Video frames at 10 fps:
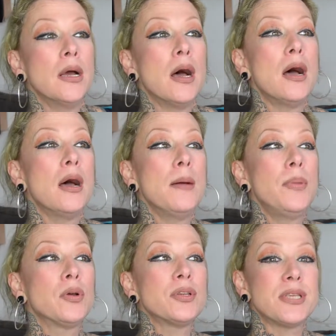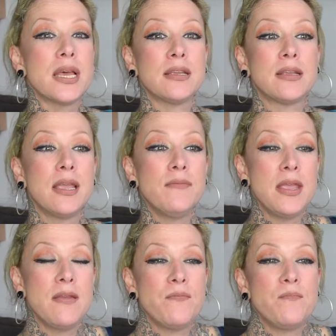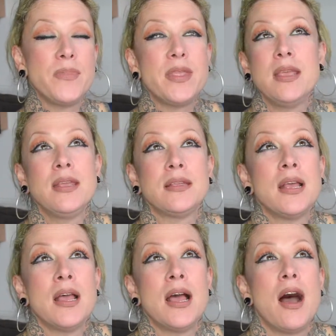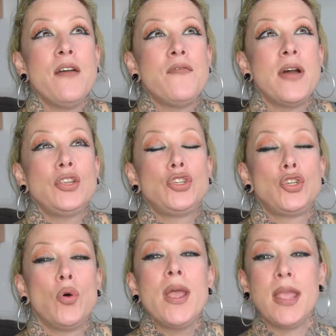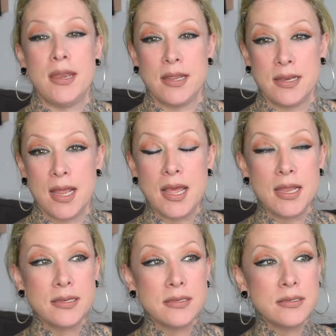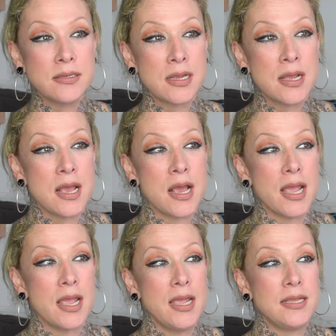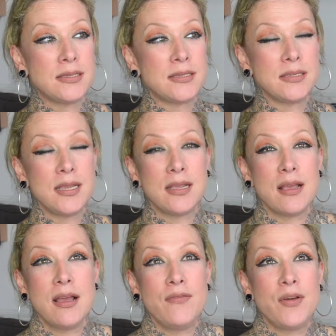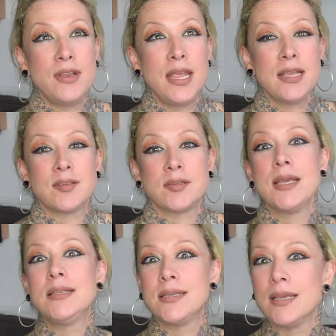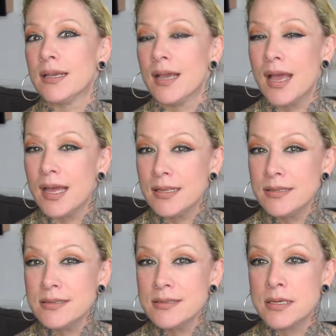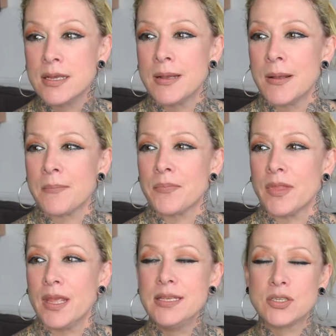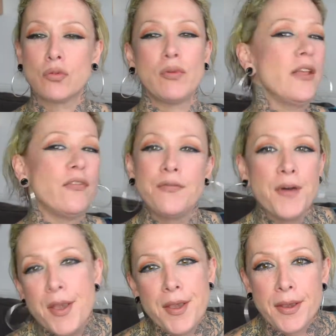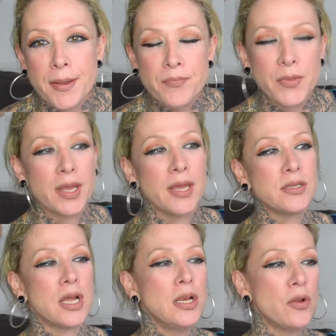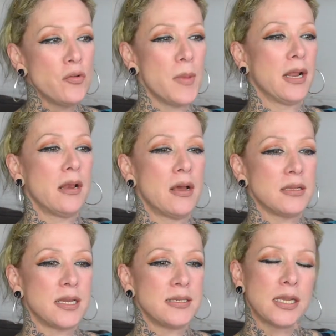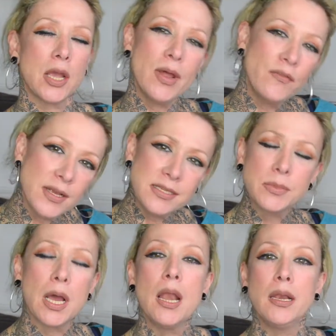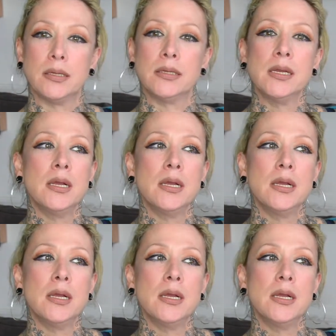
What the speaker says: because I find joy in it, and I find it exciting, and it's great fun. And a lot of my clients, I say, go out and find some colour,